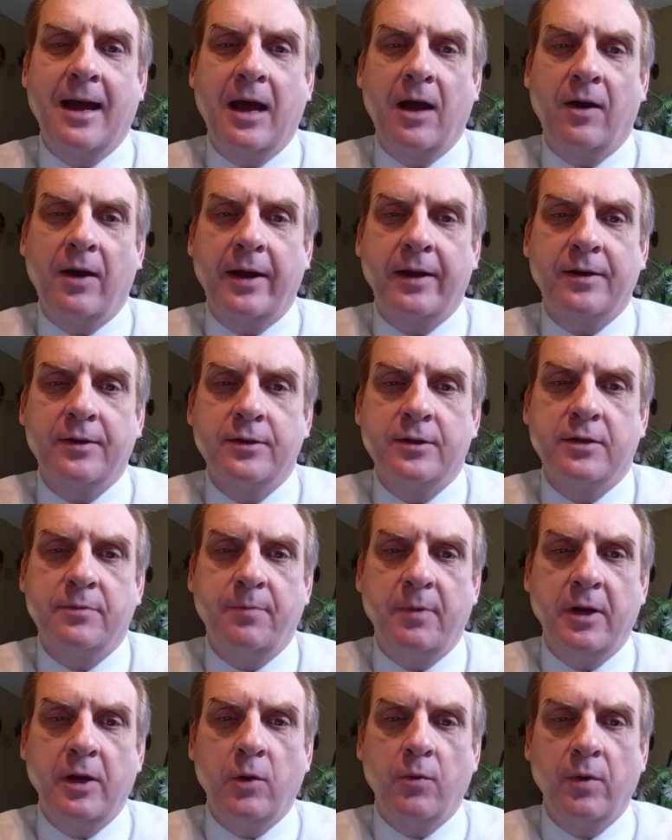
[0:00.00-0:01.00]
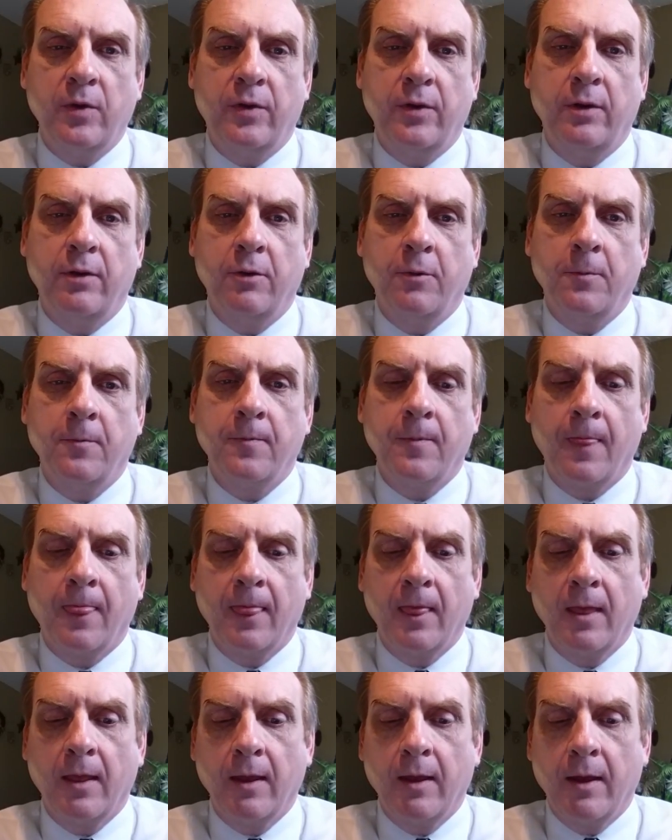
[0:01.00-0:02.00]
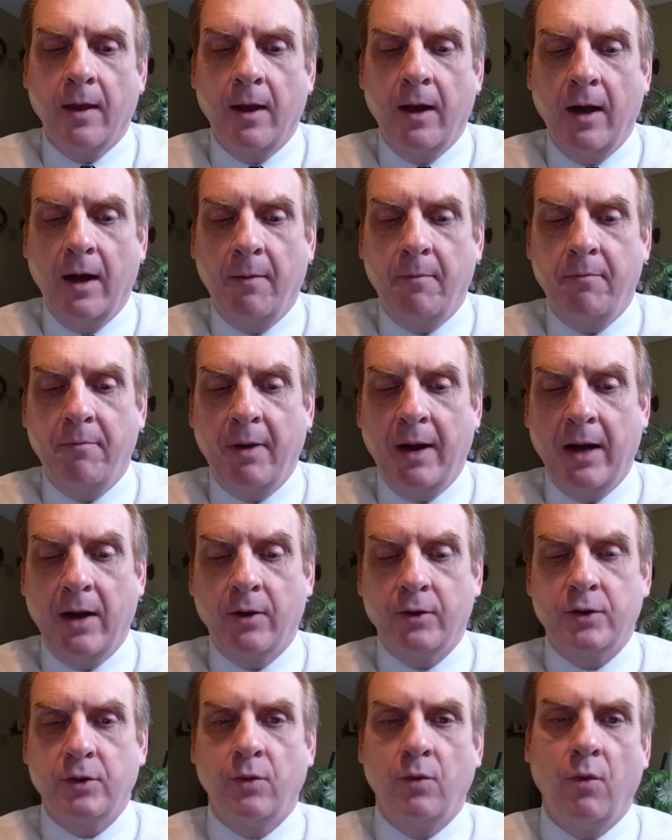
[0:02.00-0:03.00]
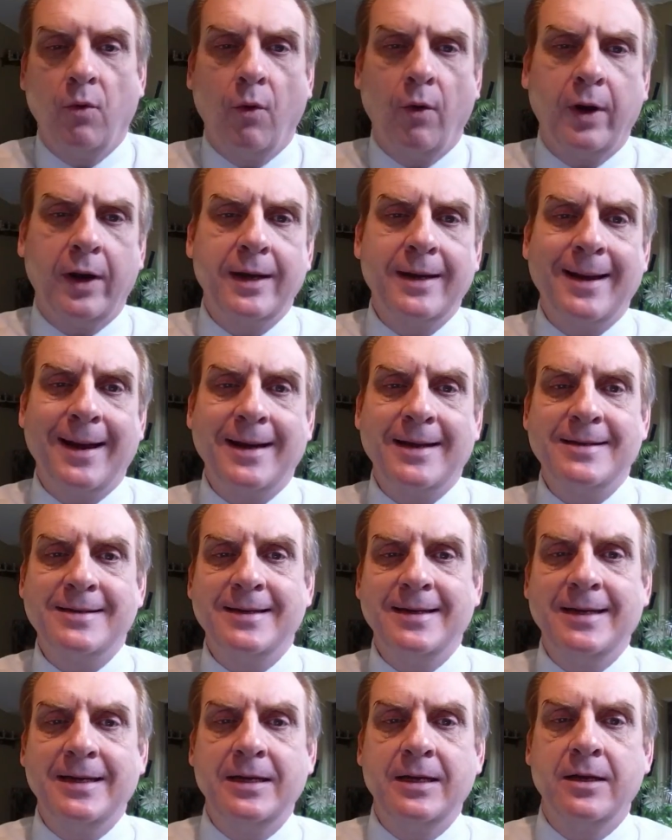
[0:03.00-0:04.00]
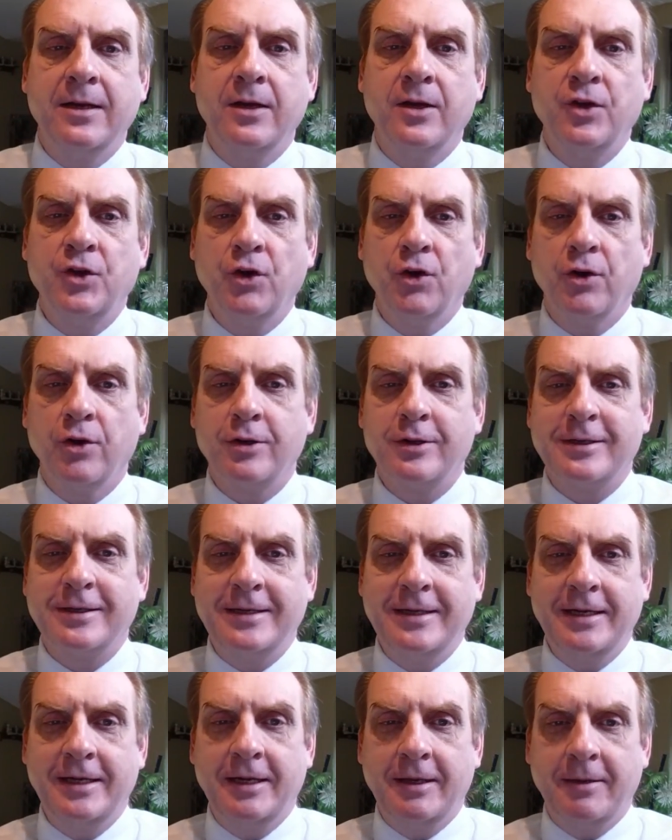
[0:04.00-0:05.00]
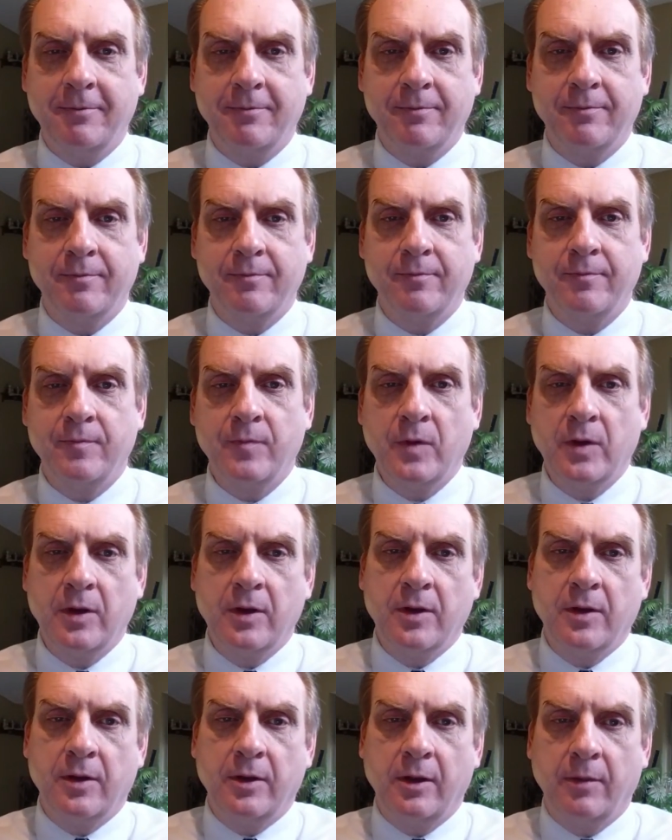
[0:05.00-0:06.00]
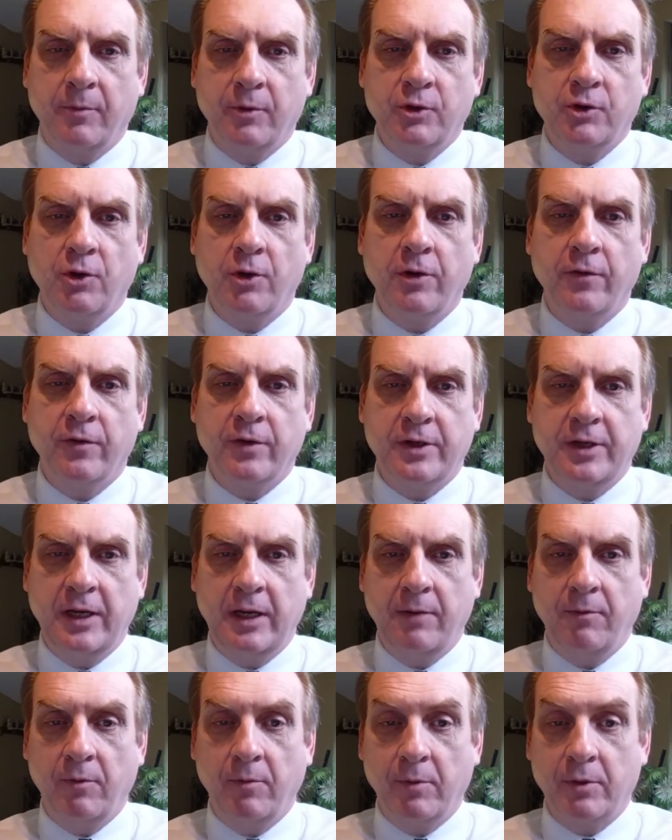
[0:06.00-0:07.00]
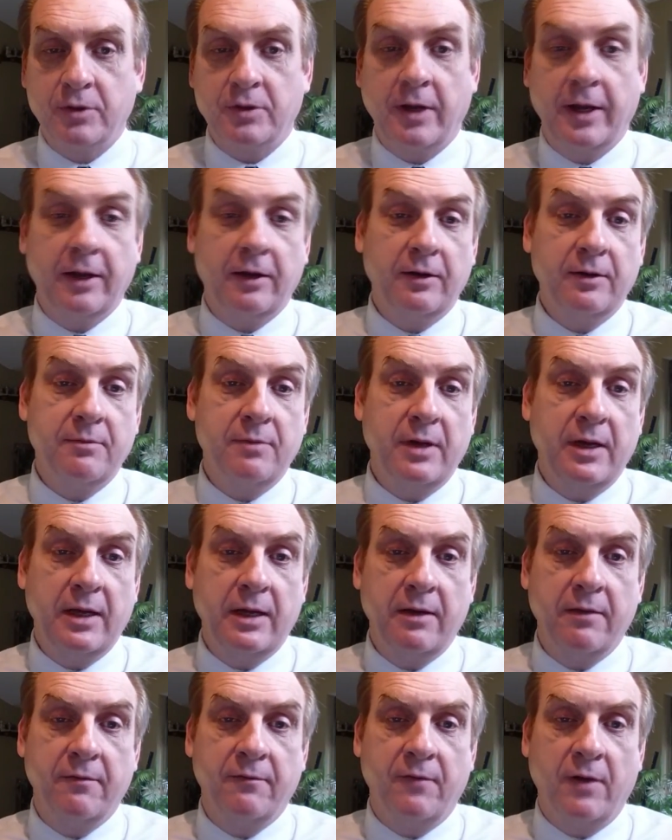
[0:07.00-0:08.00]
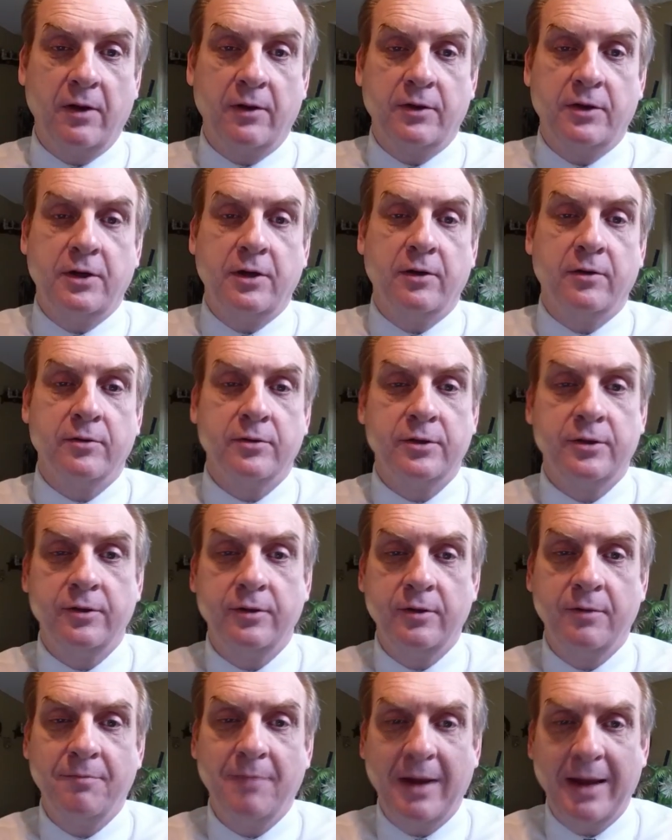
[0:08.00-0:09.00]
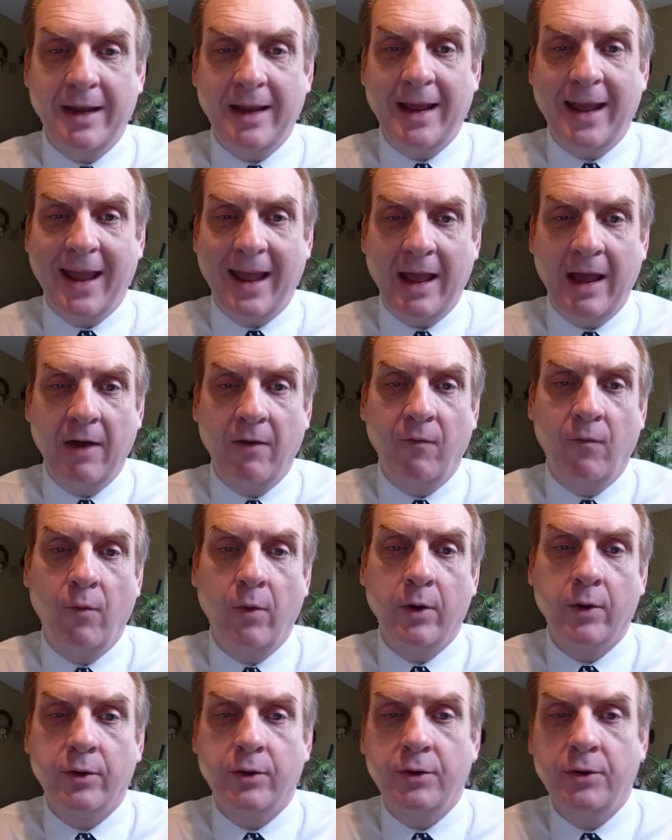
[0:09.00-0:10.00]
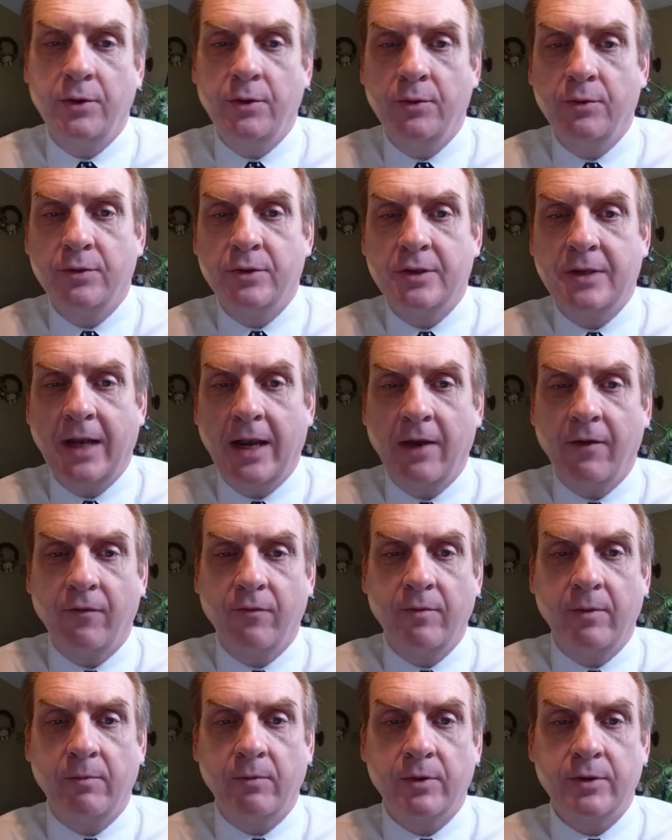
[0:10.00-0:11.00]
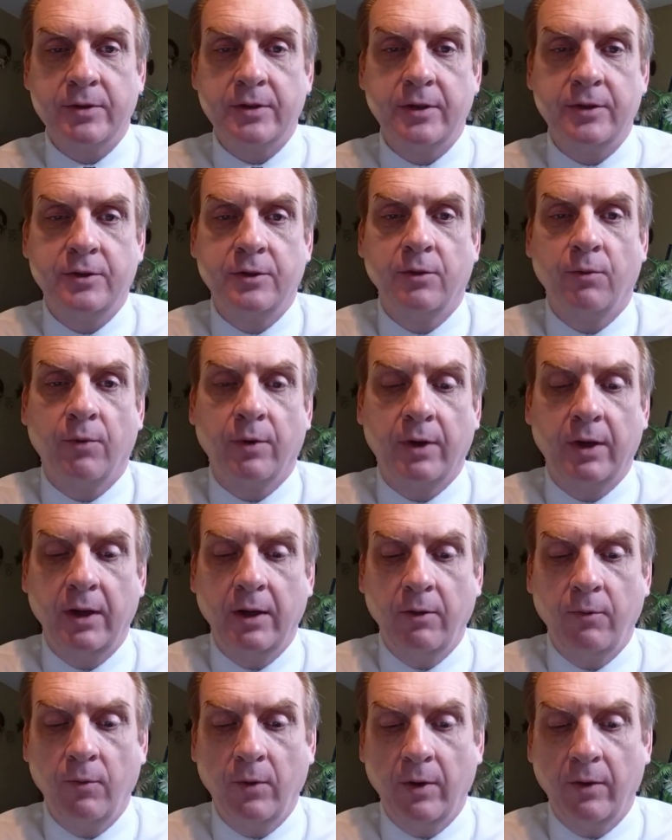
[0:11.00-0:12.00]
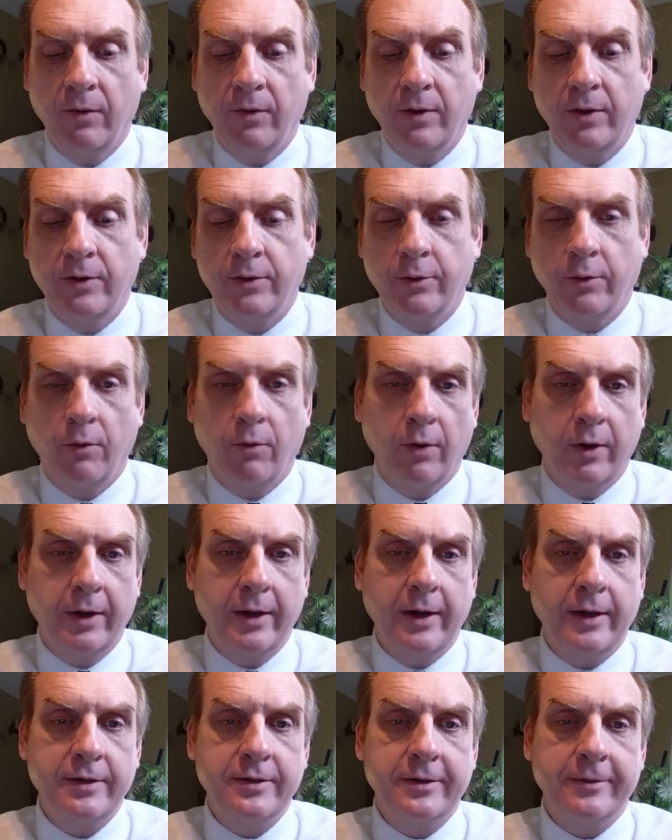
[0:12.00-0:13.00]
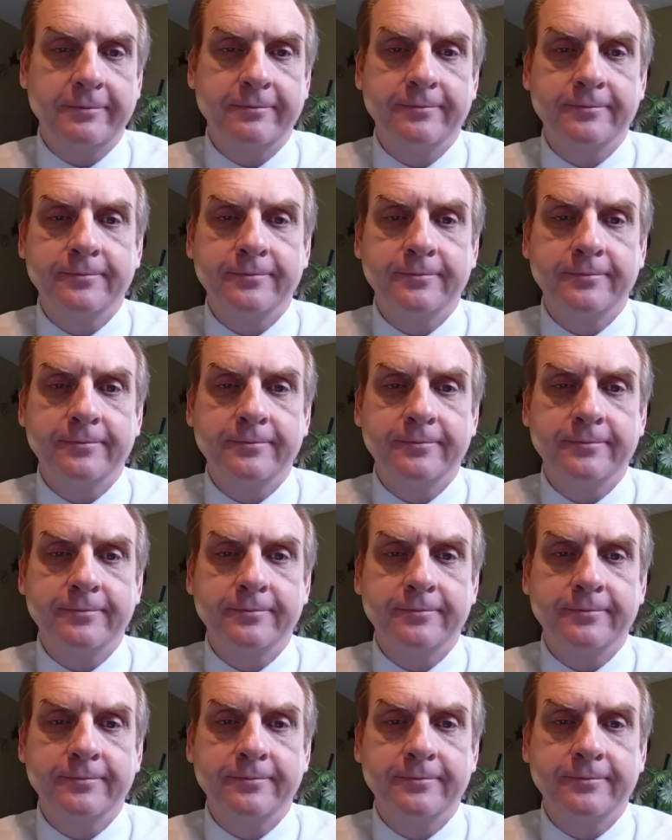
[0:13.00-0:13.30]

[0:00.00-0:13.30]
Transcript: I'd like to speak with you about organizing your team. The majority of your team will most likely be volunteers, and you may have one or two staff members that you're working with and you're organizing.